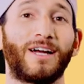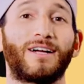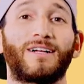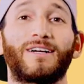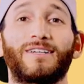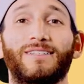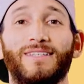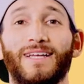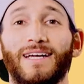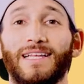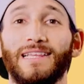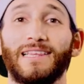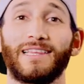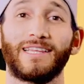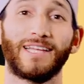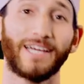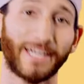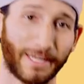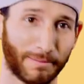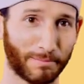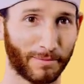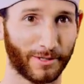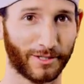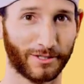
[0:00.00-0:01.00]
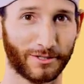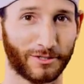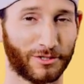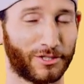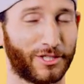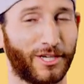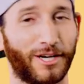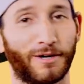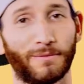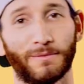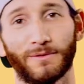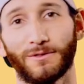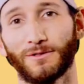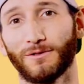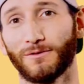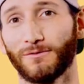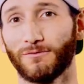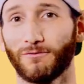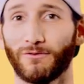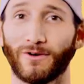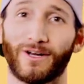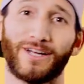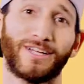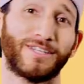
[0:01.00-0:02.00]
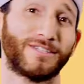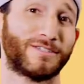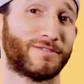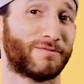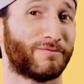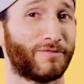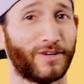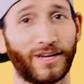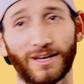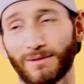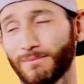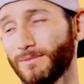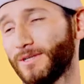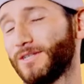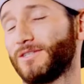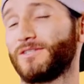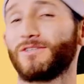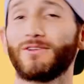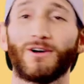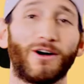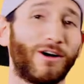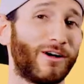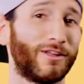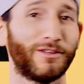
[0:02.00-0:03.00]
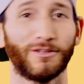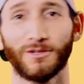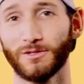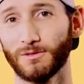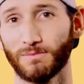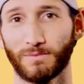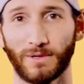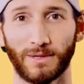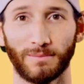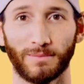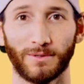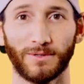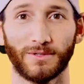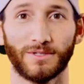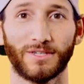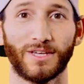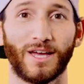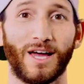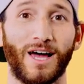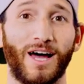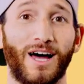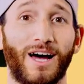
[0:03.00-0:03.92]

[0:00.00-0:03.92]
click that like button, share it with your friends and families, all those peoples.